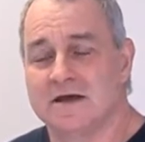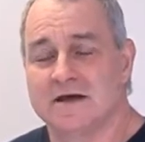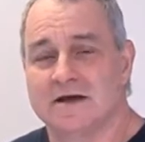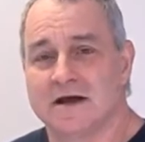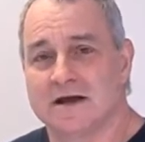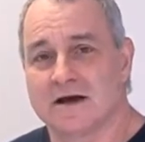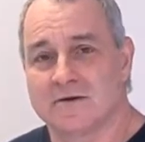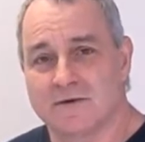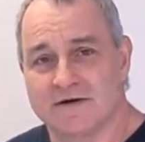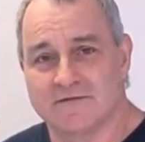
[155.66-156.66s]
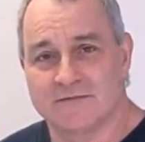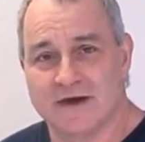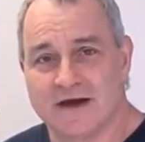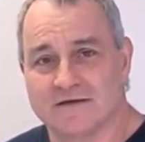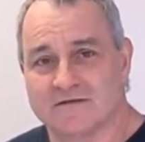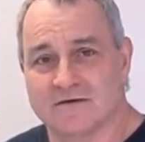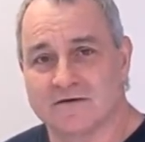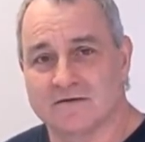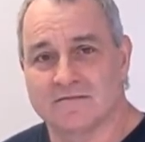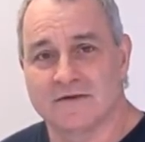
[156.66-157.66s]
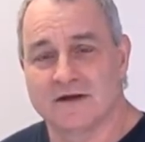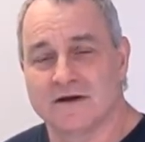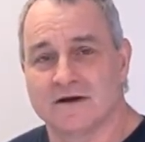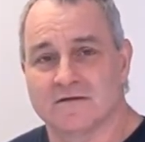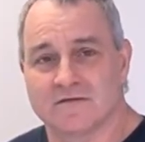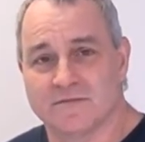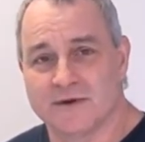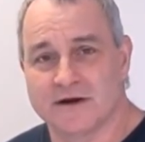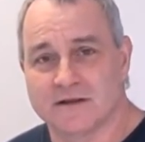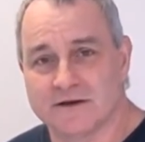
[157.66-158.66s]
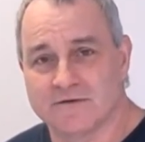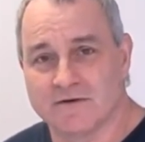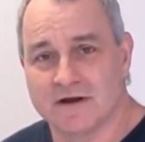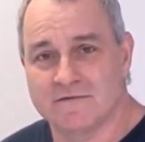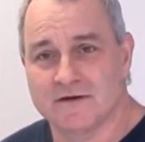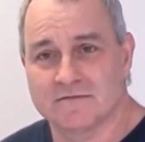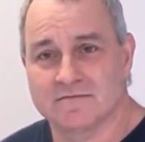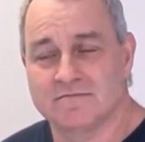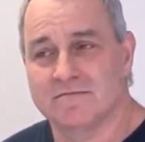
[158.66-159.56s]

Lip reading: then I got away from that, started getting into the metal engraving